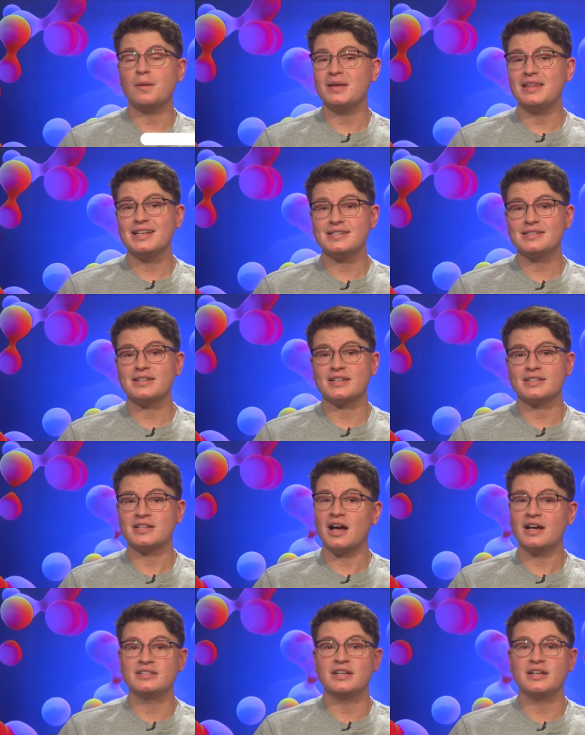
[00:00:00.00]
I mean, this is
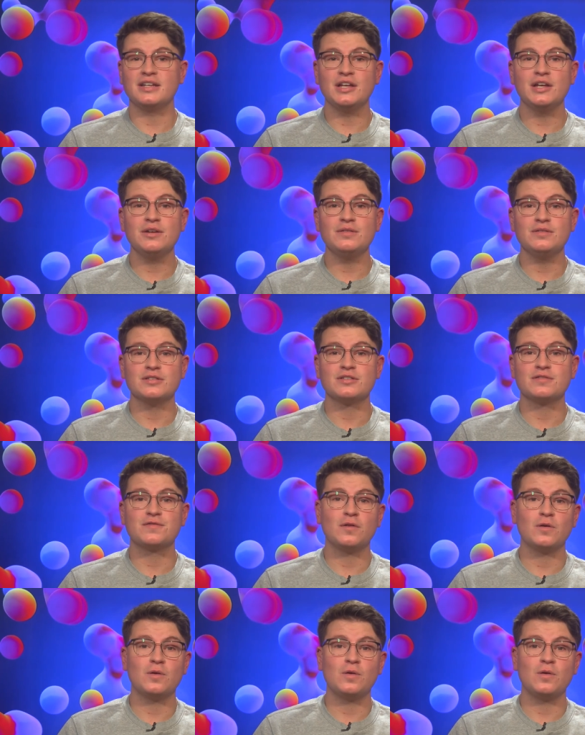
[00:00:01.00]
exciting news
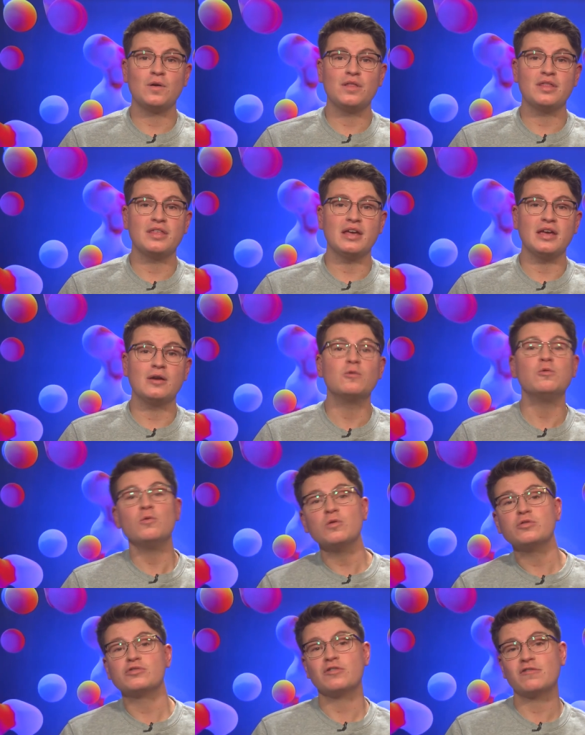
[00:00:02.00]
for the
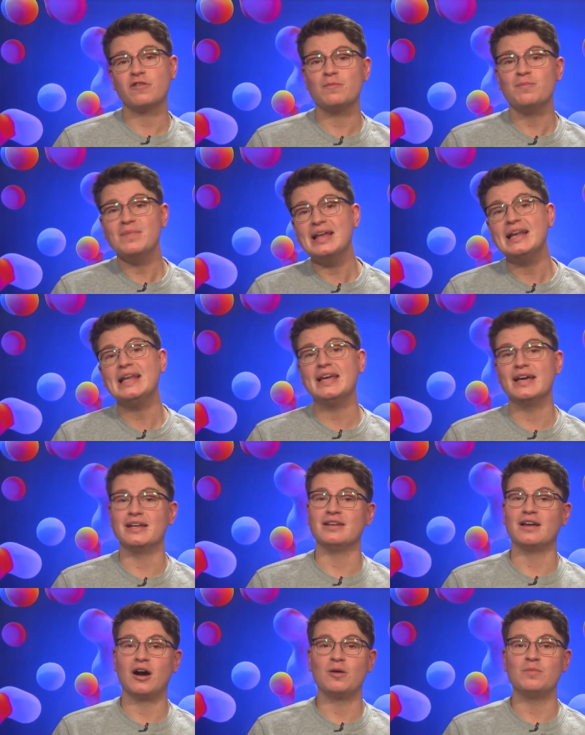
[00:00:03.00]
quarter of a
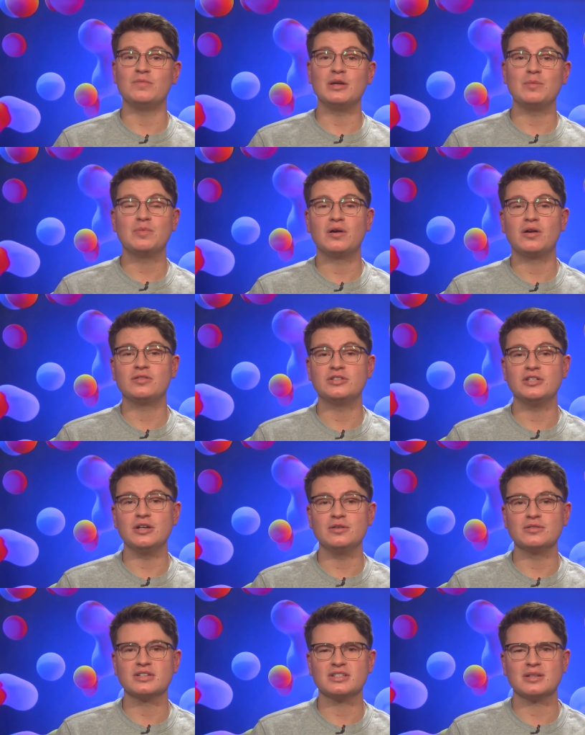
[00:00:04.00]
million Omnipod
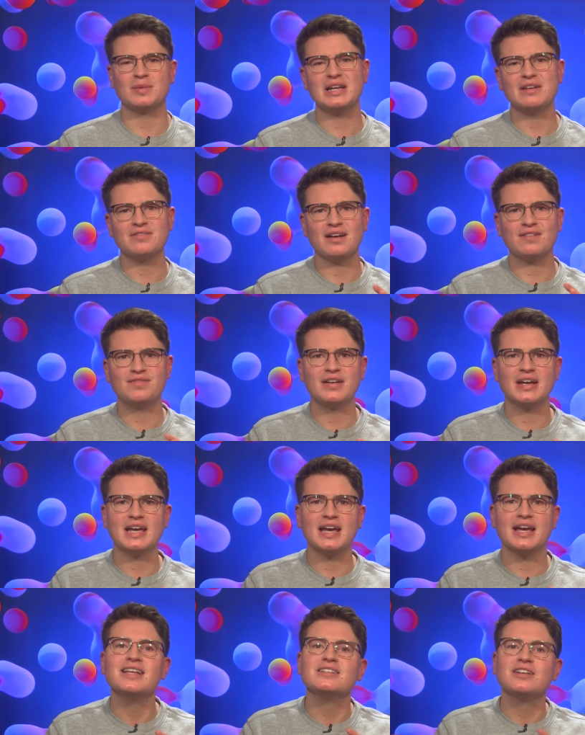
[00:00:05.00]
users. I believe that figure
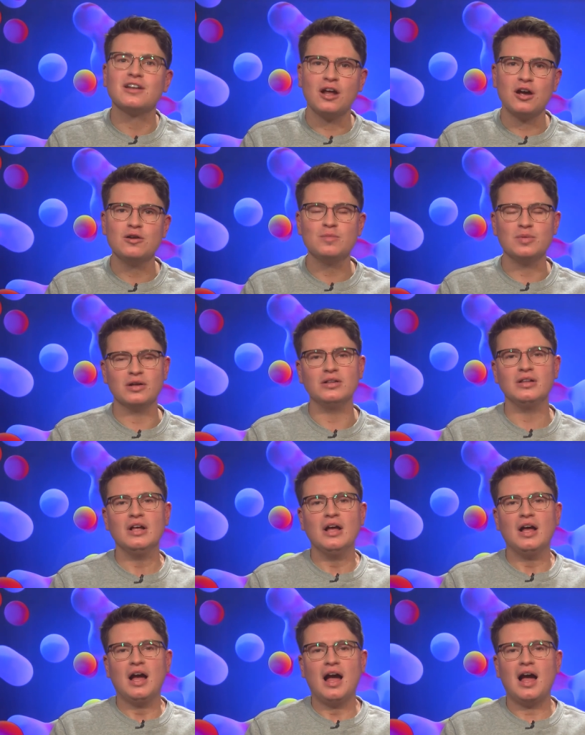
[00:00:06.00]
is global.
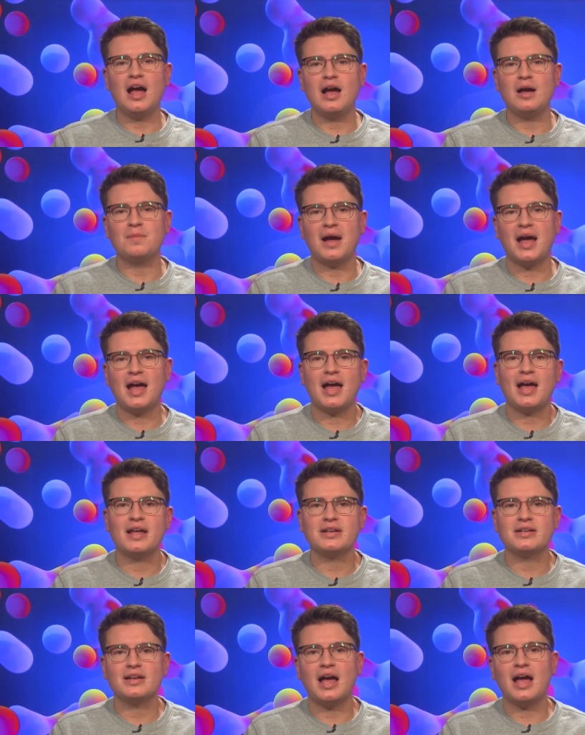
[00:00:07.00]
Um,
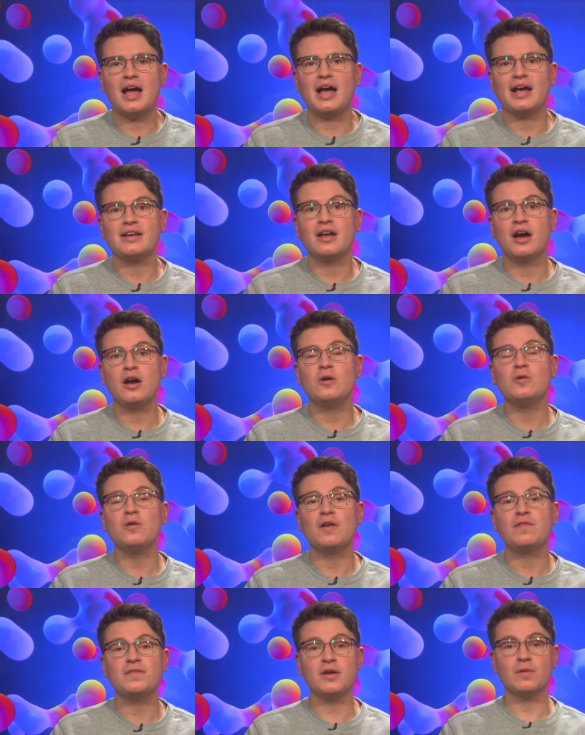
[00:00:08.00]
and I know
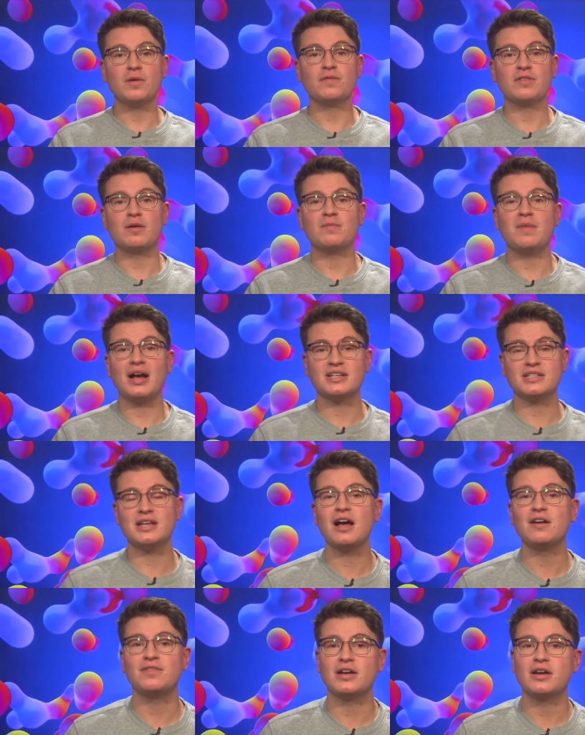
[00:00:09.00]
a few of them
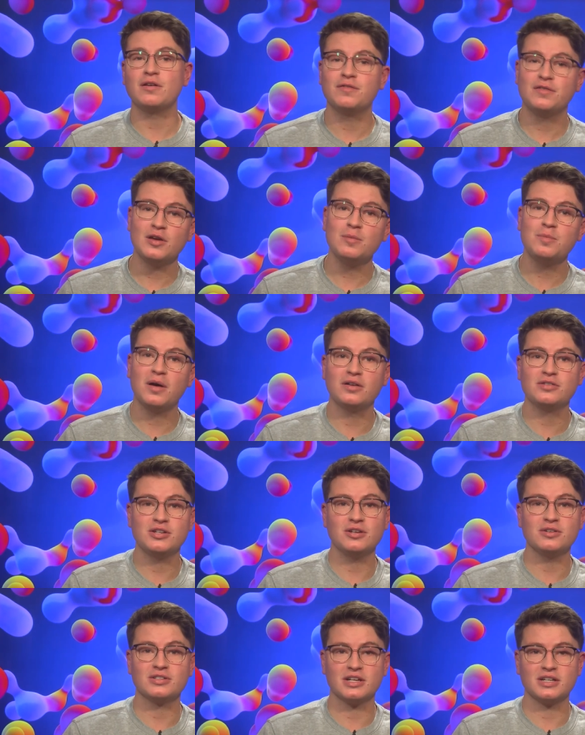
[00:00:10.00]
myself. I know a few pod
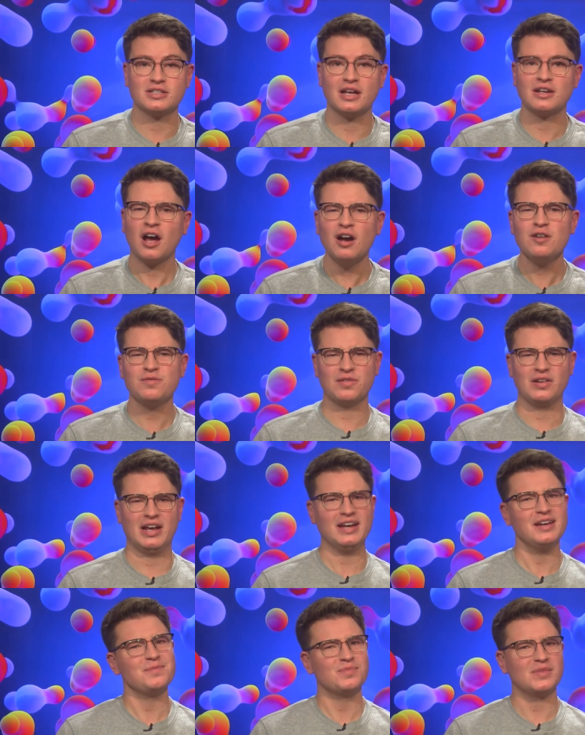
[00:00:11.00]
users and
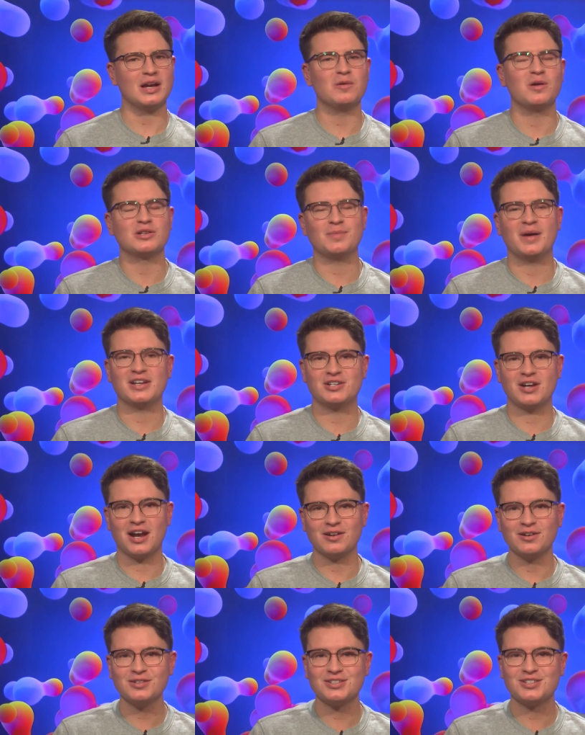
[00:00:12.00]
hopefully they watch my
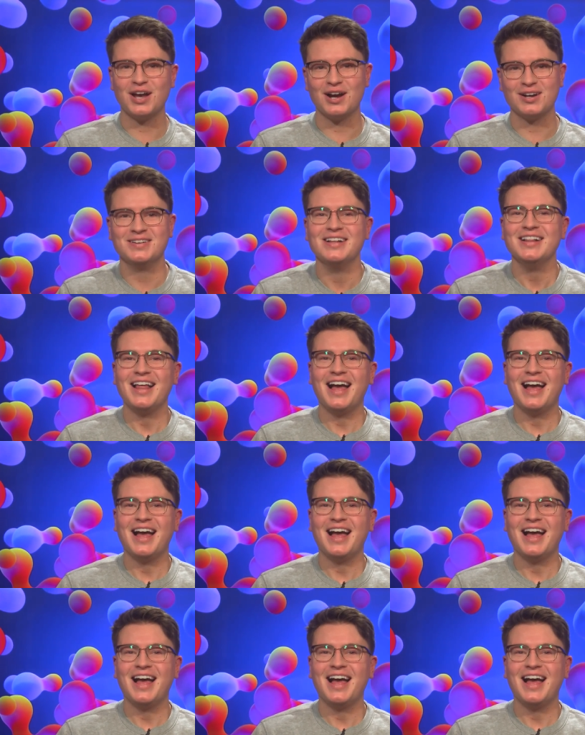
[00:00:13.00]
channel. So uh,